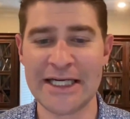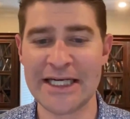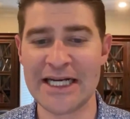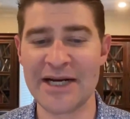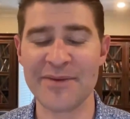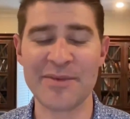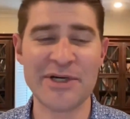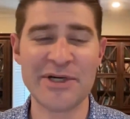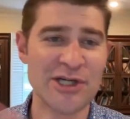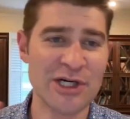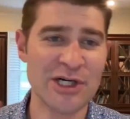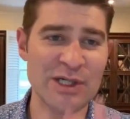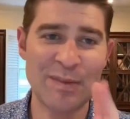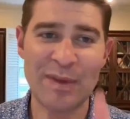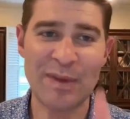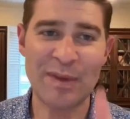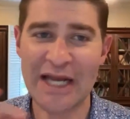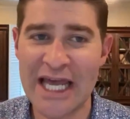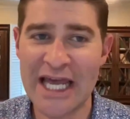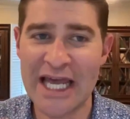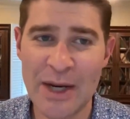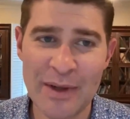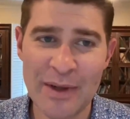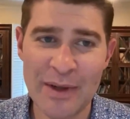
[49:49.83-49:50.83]
And everybody starts
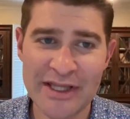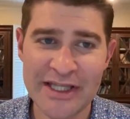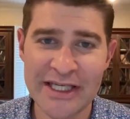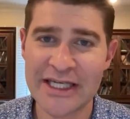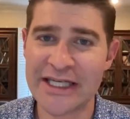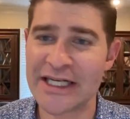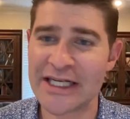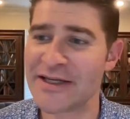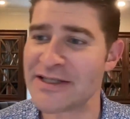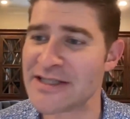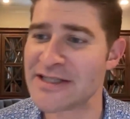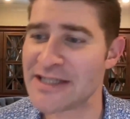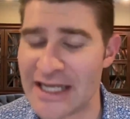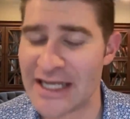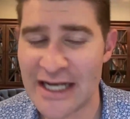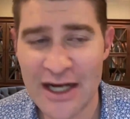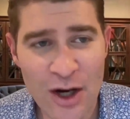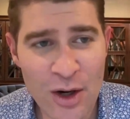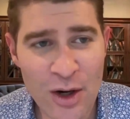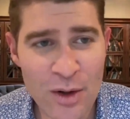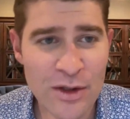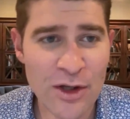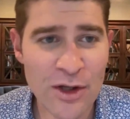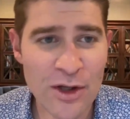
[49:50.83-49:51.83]
playing with it. And it's
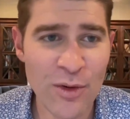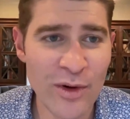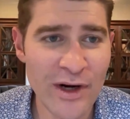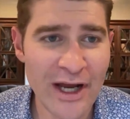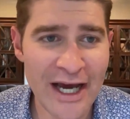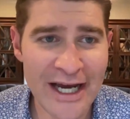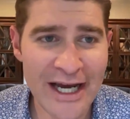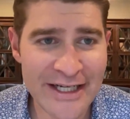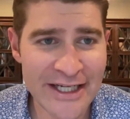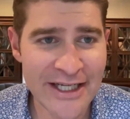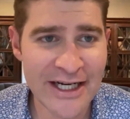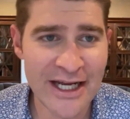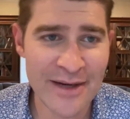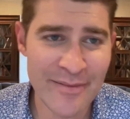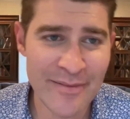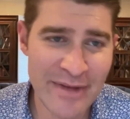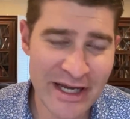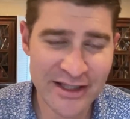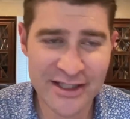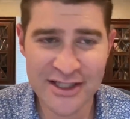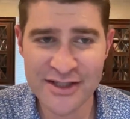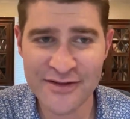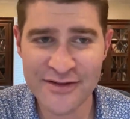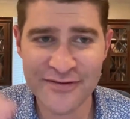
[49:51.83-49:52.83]
like, oh, look what I did. I
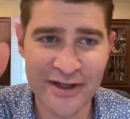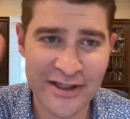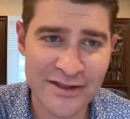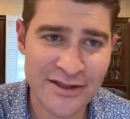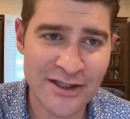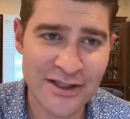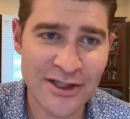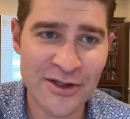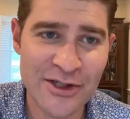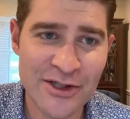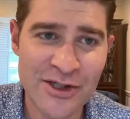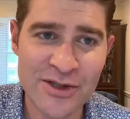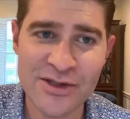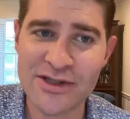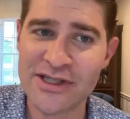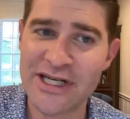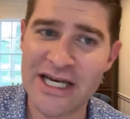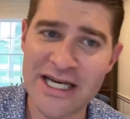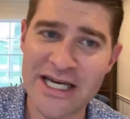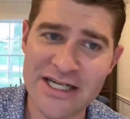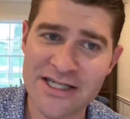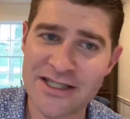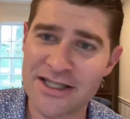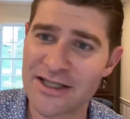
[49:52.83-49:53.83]
made this fun little use
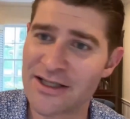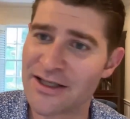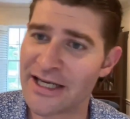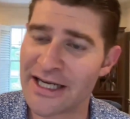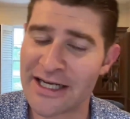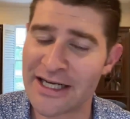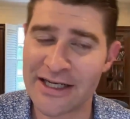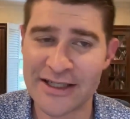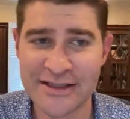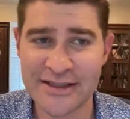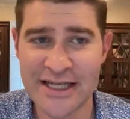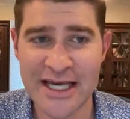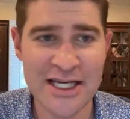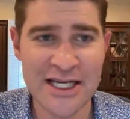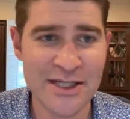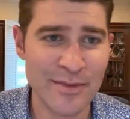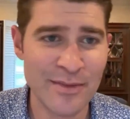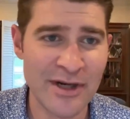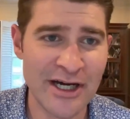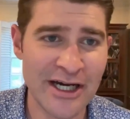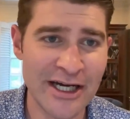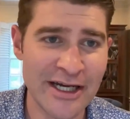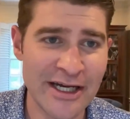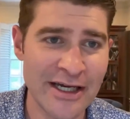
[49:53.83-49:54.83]
case that like
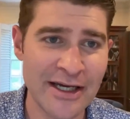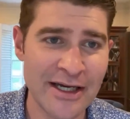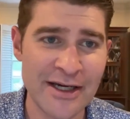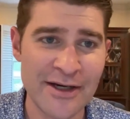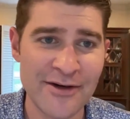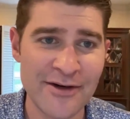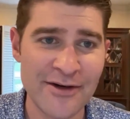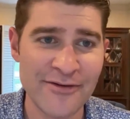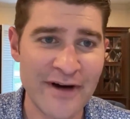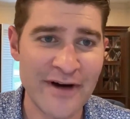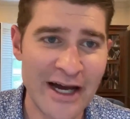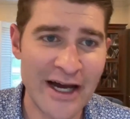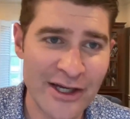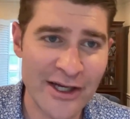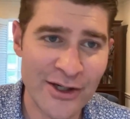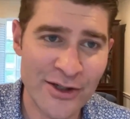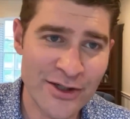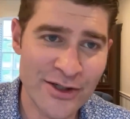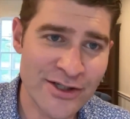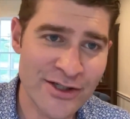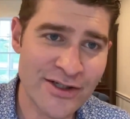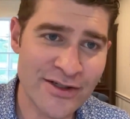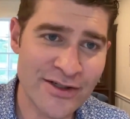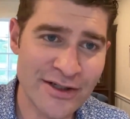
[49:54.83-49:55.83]
takes my
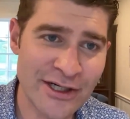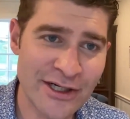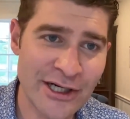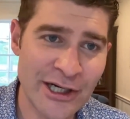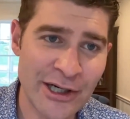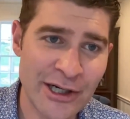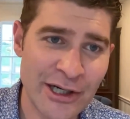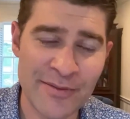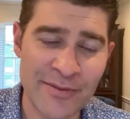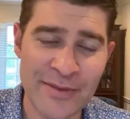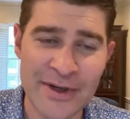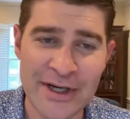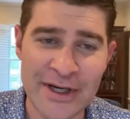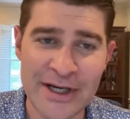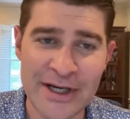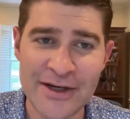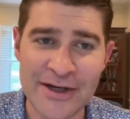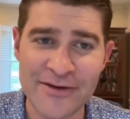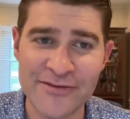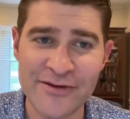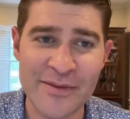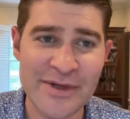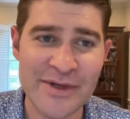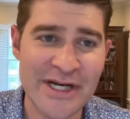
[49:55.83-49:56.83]
files,
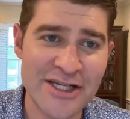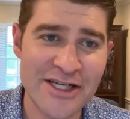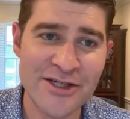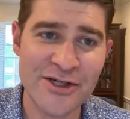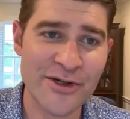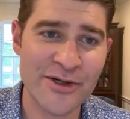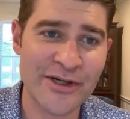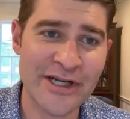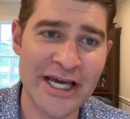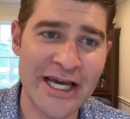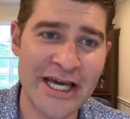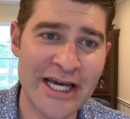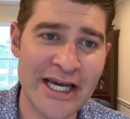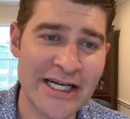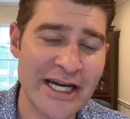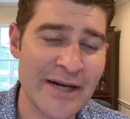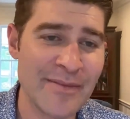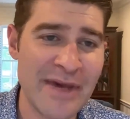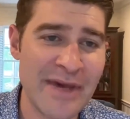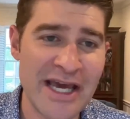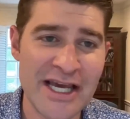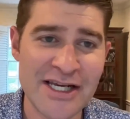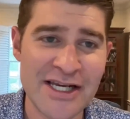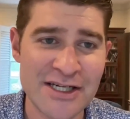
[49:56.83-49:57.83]
from yesterday and
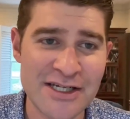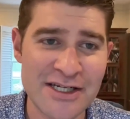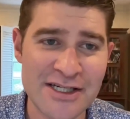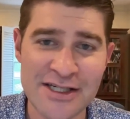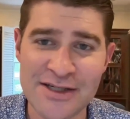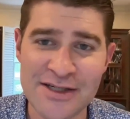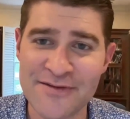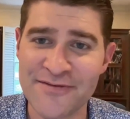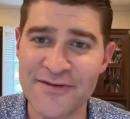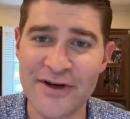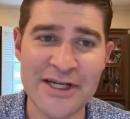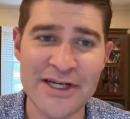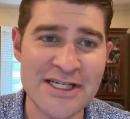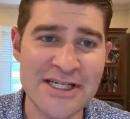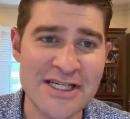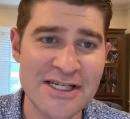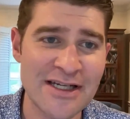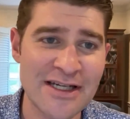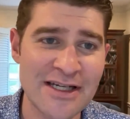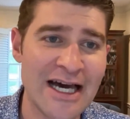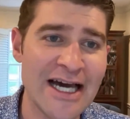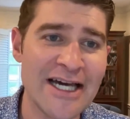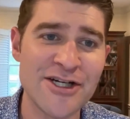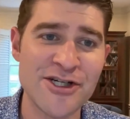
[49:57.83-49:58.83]
then makes a fun
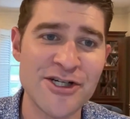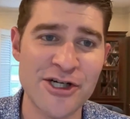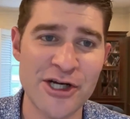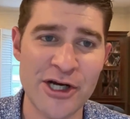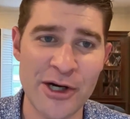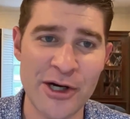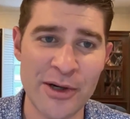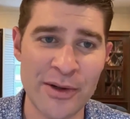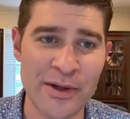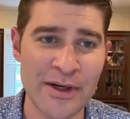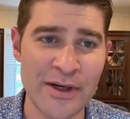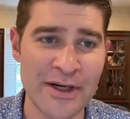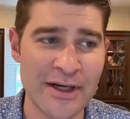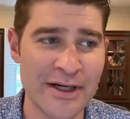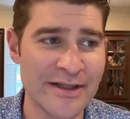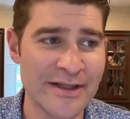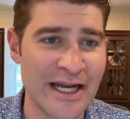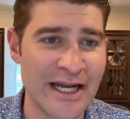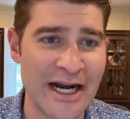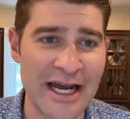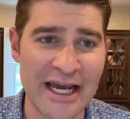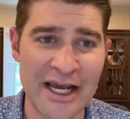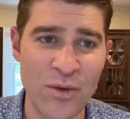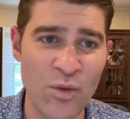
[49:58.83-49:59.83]
slideshow
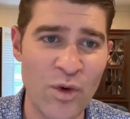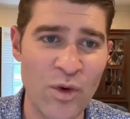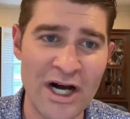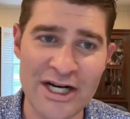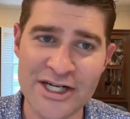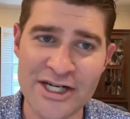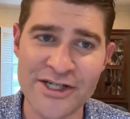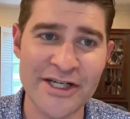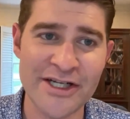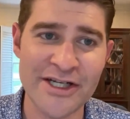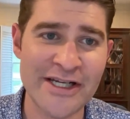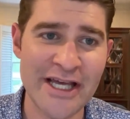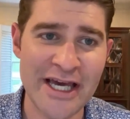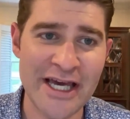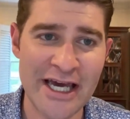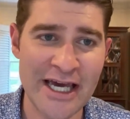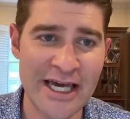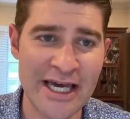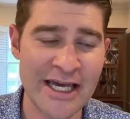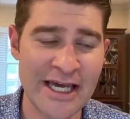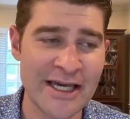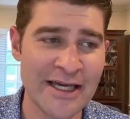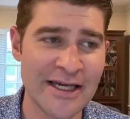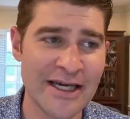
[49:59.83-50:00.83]
that I can watch
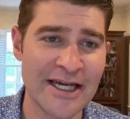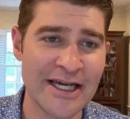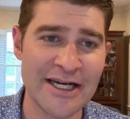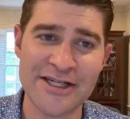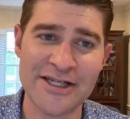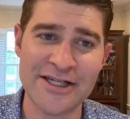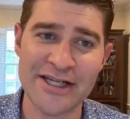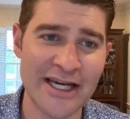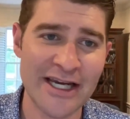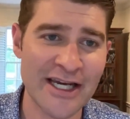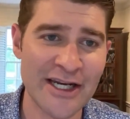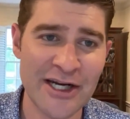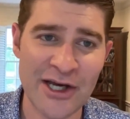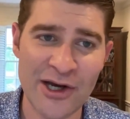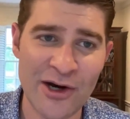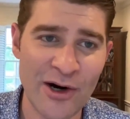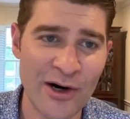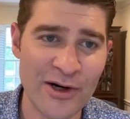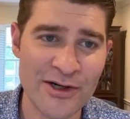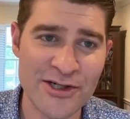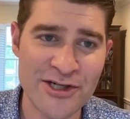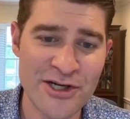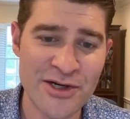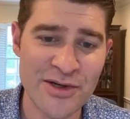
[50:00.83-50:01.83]
today. And it's like in a
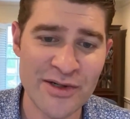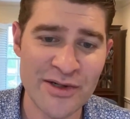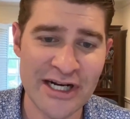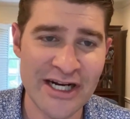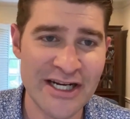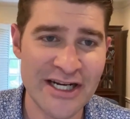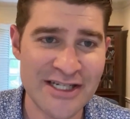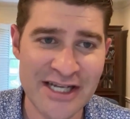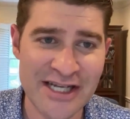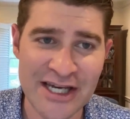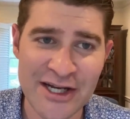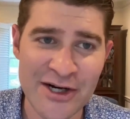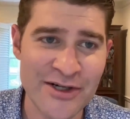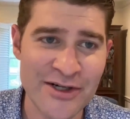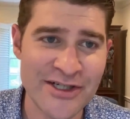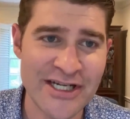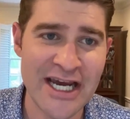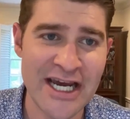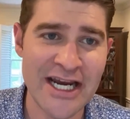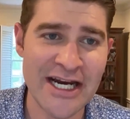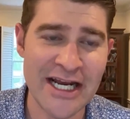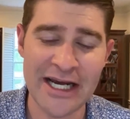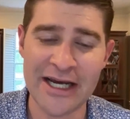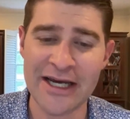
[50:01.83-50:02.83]
cartoon and it's
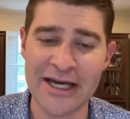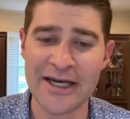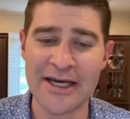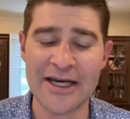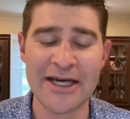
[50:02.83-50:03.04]
entertaining.